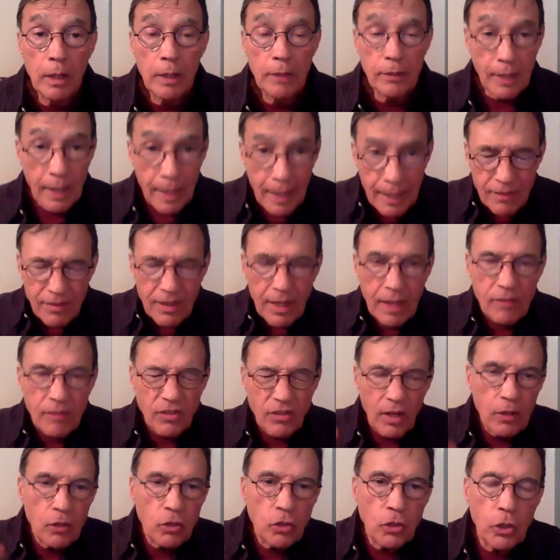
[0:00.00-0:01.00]
See, it's right.
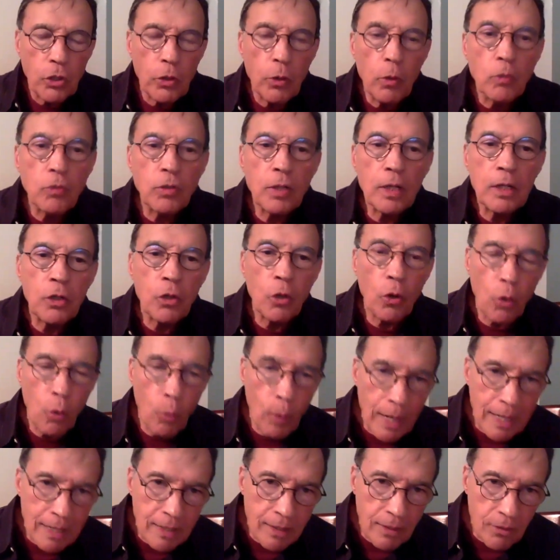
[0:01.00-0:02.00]
It's excusing your
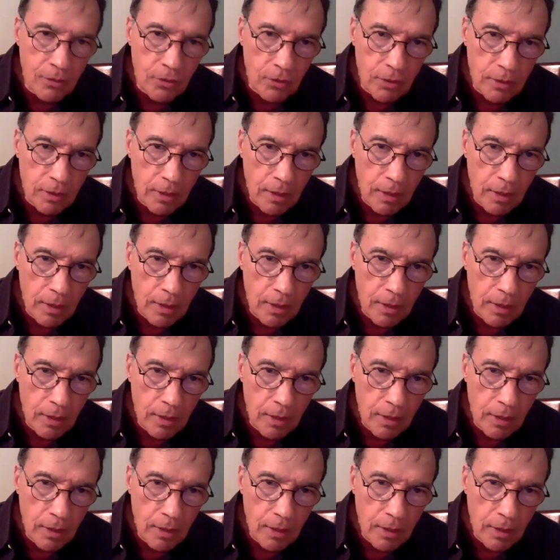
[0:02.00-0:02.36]
greatness.